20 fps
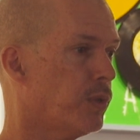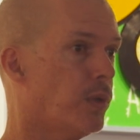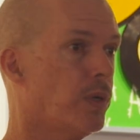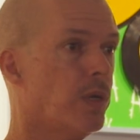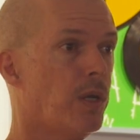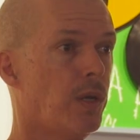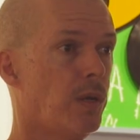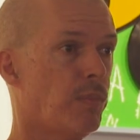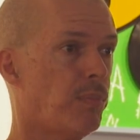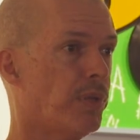or
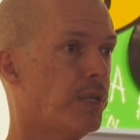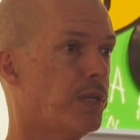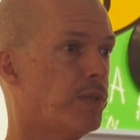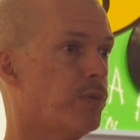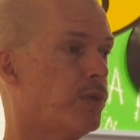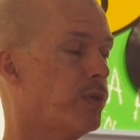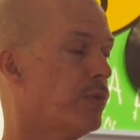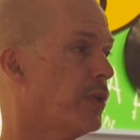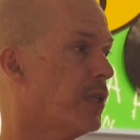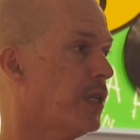
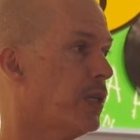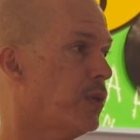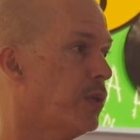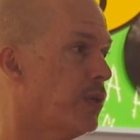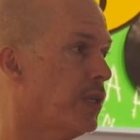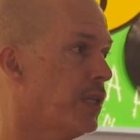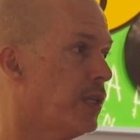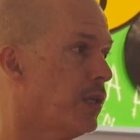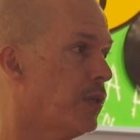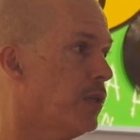bloodwood when they
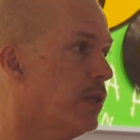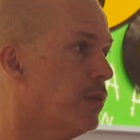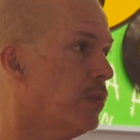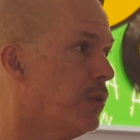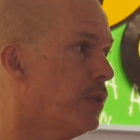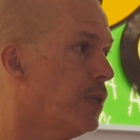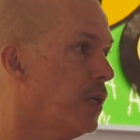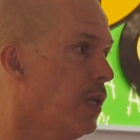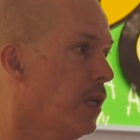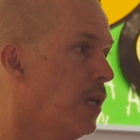couldn't get
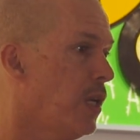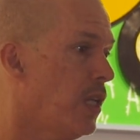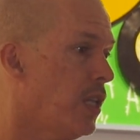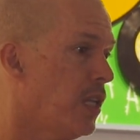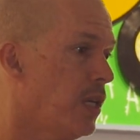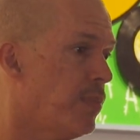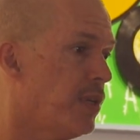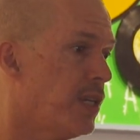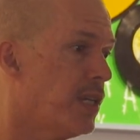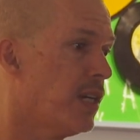ironwood.
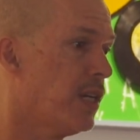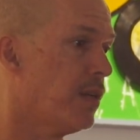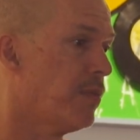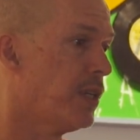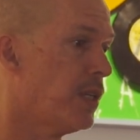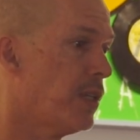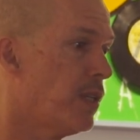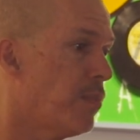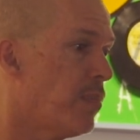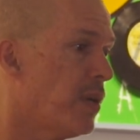They'd be
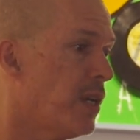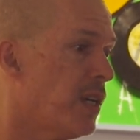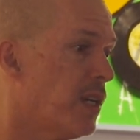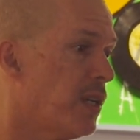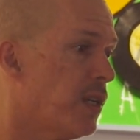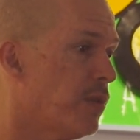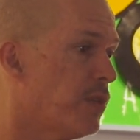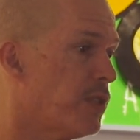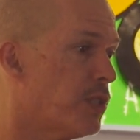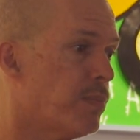carving in the back
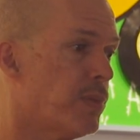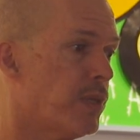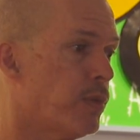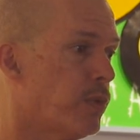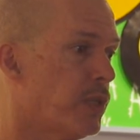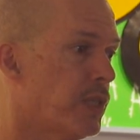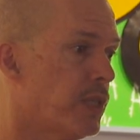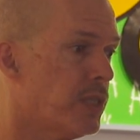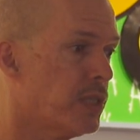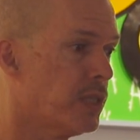and I'll just be
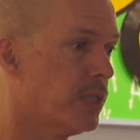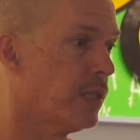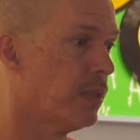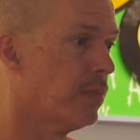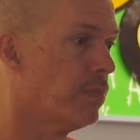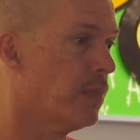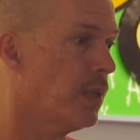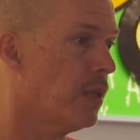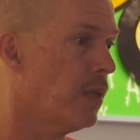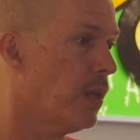
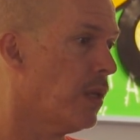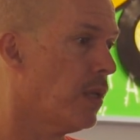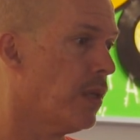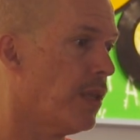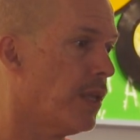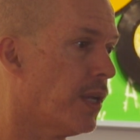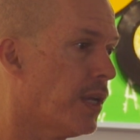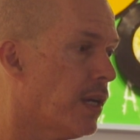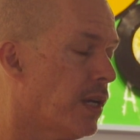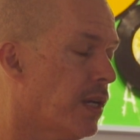witnessing
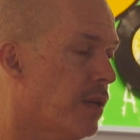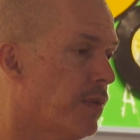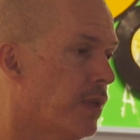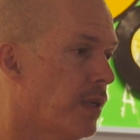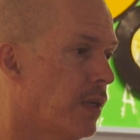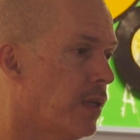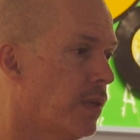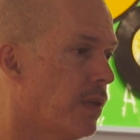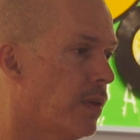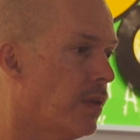the
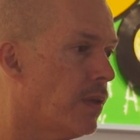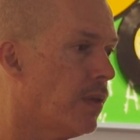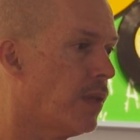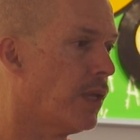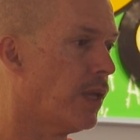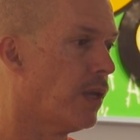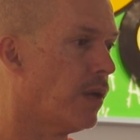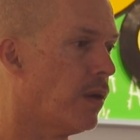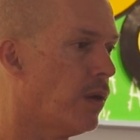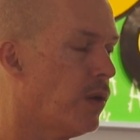carving. And
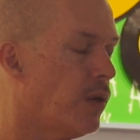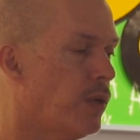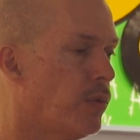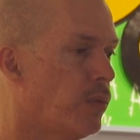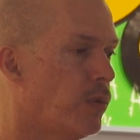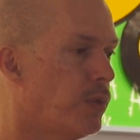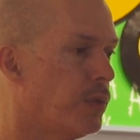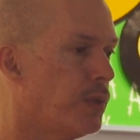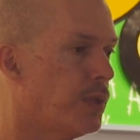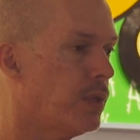the
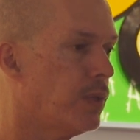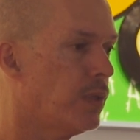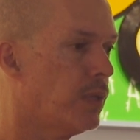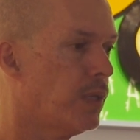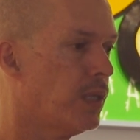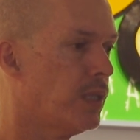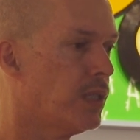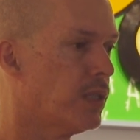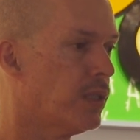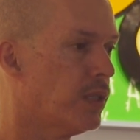ironwood
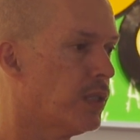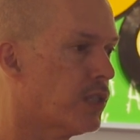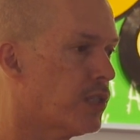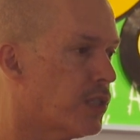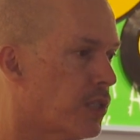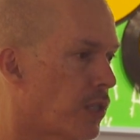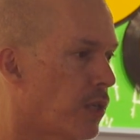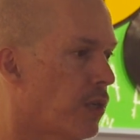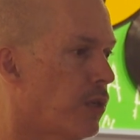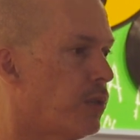is like
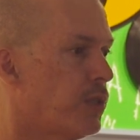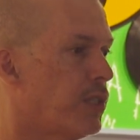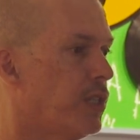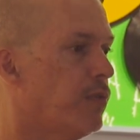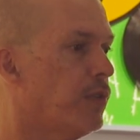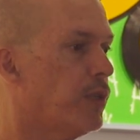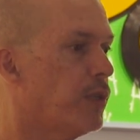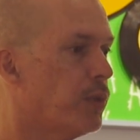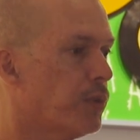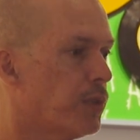so
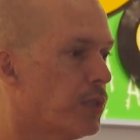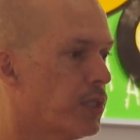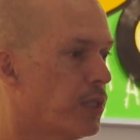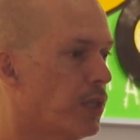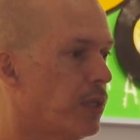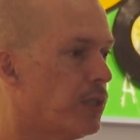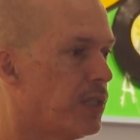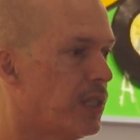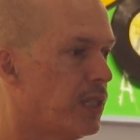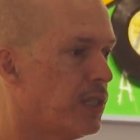difficult and
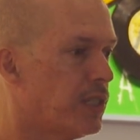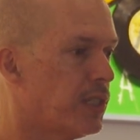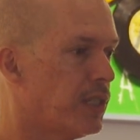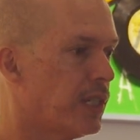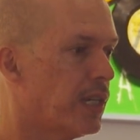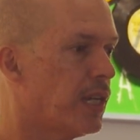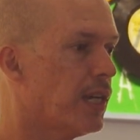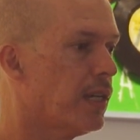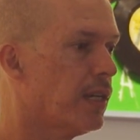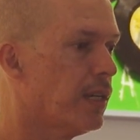so dense
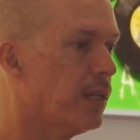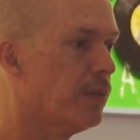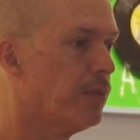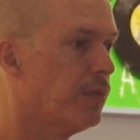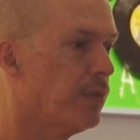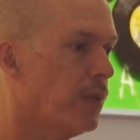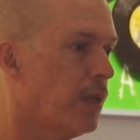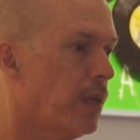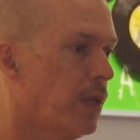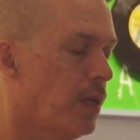to
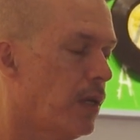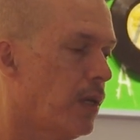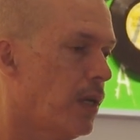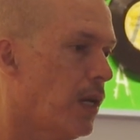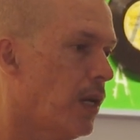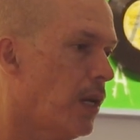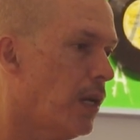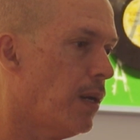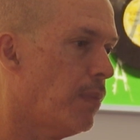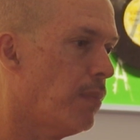carve,
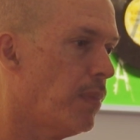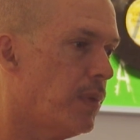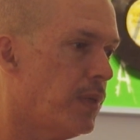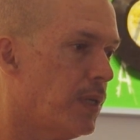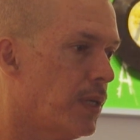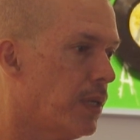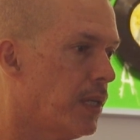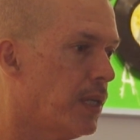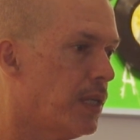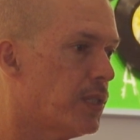um,
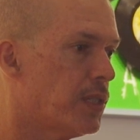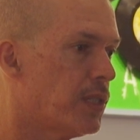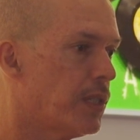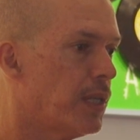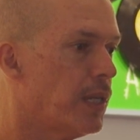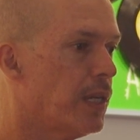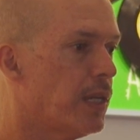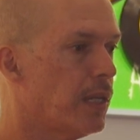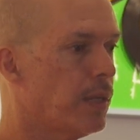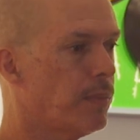you know, hence the
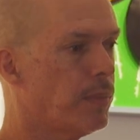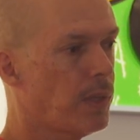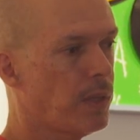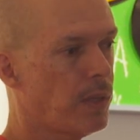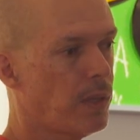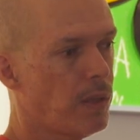name,